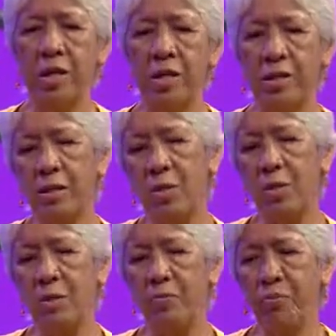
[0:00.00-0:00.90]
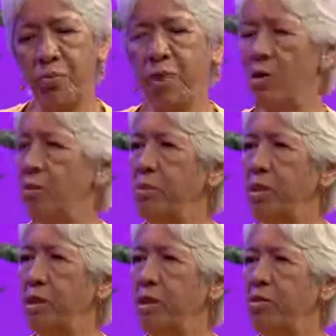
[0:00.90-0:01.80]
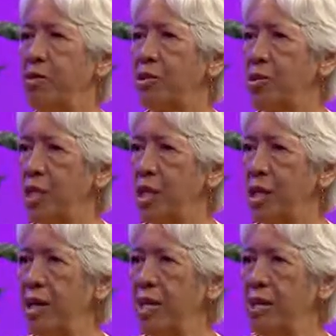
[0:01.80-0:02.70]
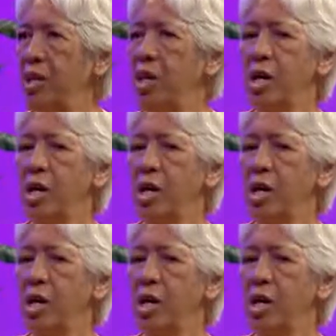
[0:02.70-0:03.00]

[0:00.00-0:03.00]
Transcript: So Umi, thank you for joining us.